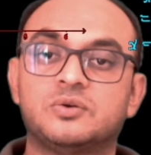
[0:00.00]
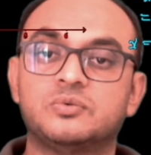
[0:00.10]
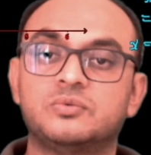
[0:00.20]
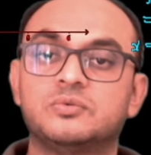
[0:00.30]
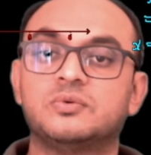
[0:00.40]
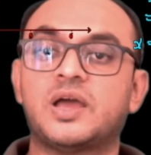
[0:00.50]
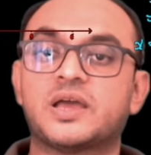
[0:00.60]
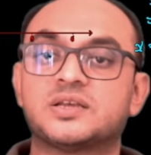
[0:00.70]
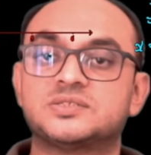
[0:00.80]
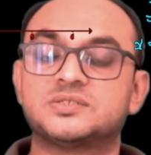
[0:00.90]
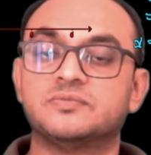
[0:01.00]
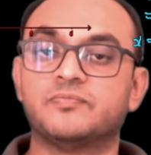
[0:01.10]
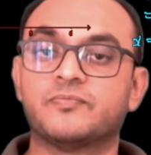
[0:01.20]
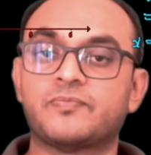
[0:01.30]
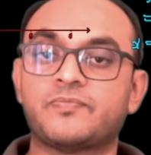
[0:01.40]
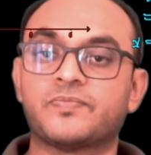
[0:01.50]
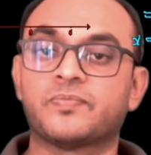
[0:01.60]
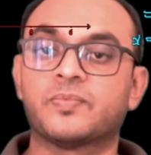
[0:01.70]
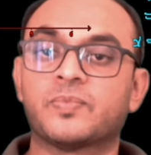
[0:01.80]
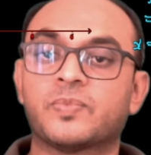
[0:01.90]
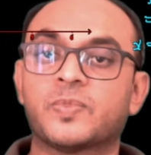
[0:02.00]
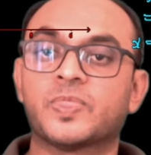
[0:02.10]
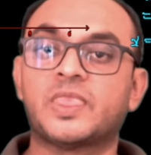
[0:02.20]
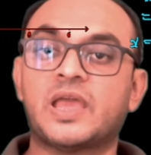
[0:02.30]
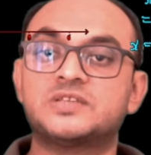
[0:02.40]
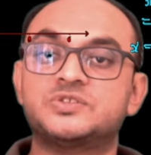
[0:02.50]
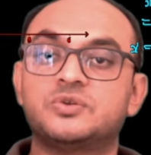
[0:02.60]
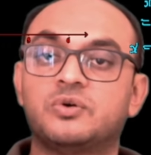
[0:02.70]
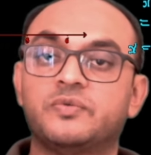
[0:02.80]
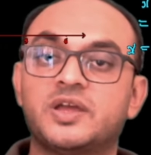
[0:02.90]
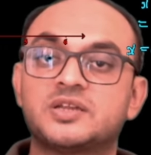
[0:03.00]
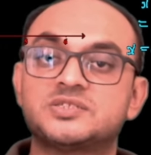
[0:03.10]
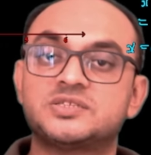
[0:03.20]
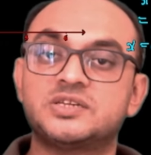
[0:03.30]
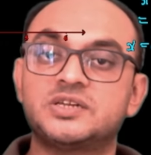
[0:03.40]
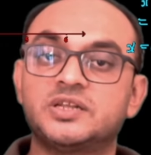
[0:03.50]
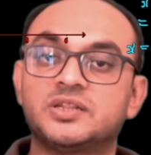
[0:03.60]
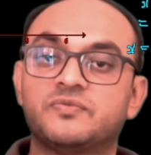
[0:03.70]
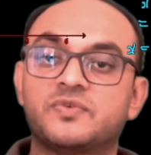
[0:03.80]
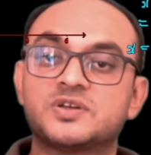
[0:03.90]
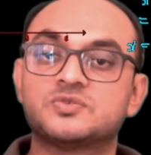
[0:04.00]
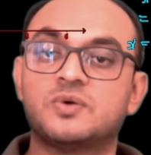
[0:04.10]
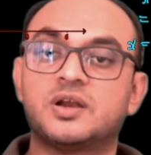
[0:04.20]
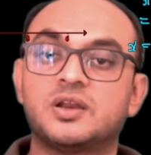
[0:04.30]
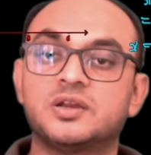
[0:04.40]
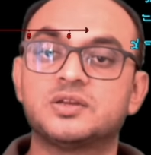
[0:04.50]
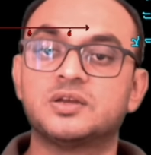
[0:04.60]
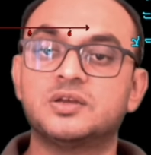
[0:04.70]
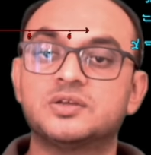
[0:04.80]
to x. As you know, we are still in the first quadrant.